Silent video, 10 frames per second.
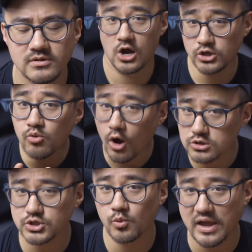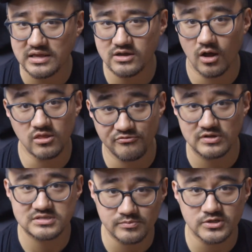Are you also waiting on the
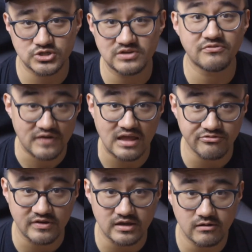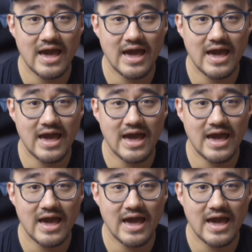Flinta Majin fanfic?